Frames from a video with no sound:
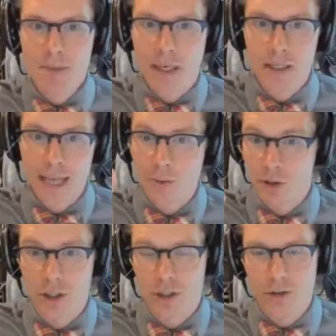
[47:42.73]
because that
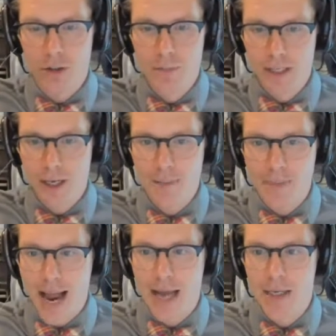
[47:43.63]
resistor is missing a
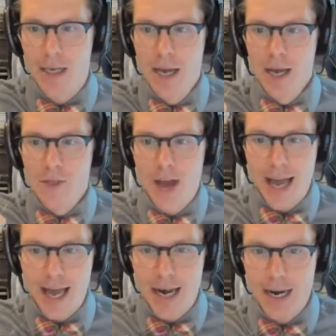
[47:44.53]
band,
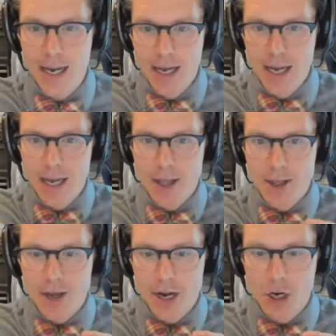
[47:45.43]
then
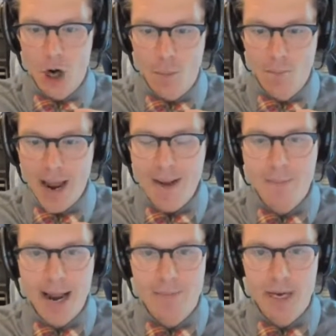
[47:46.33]
you know may,
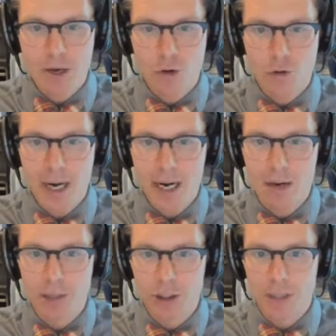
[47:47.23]
maybe creating
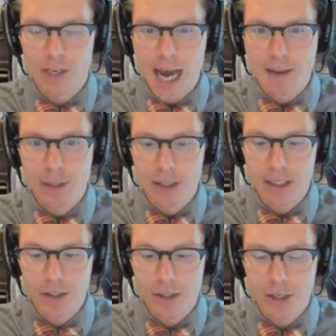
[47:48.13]
a bunch of
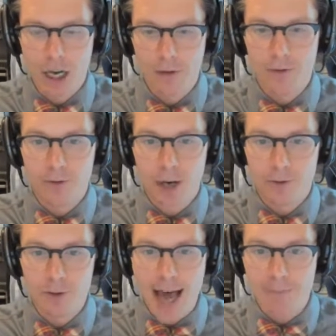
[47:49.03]
anomalies of
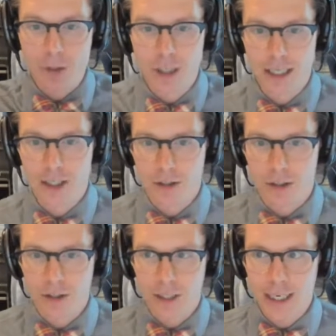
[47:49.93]
of that
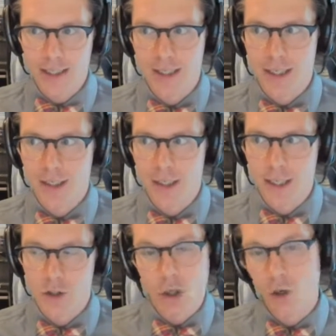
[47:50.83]
particular instance
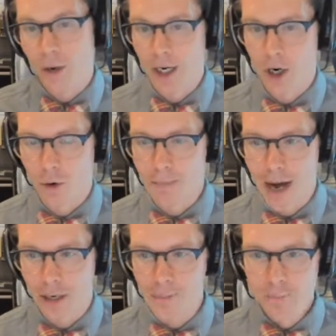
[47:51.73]
is a good way to go
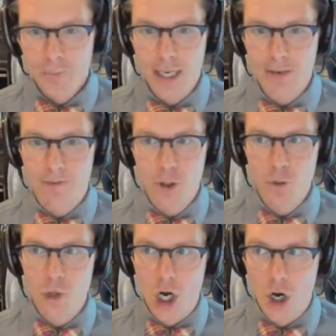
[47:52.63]
about it if
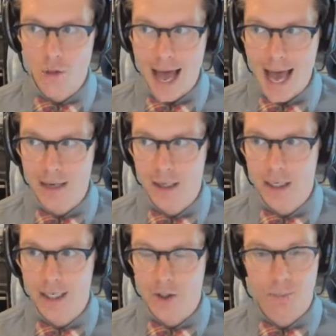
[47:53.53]
you know that
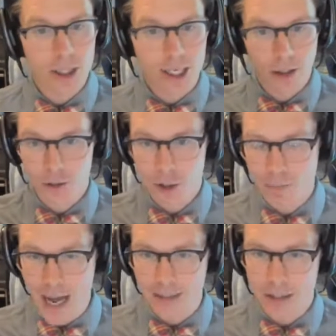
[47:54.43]
it's a particular
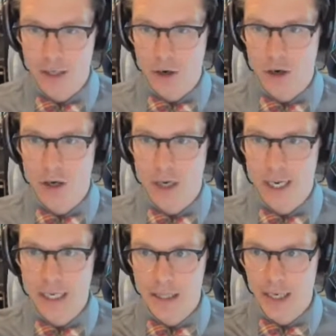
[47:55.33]
spot in
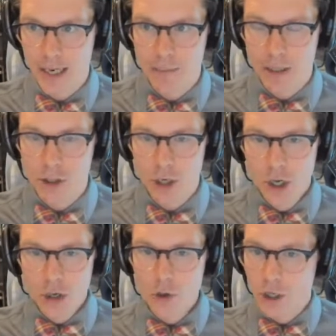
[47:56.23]
in the image
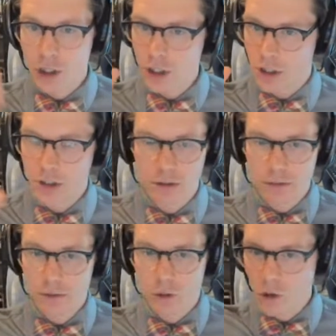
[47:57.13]
you could just
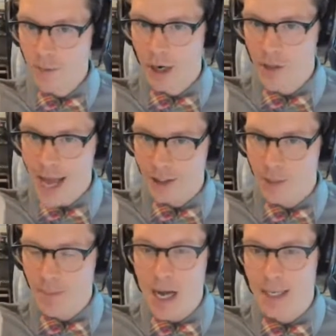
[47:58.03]
zoom in on that
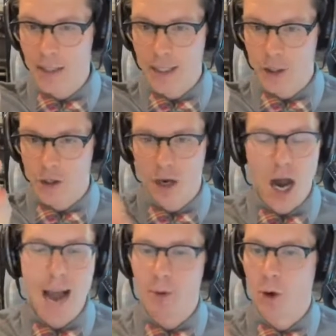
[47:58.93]
spot and just,
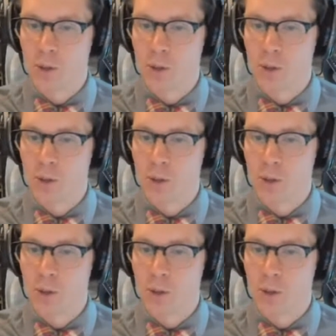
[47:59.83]
I'm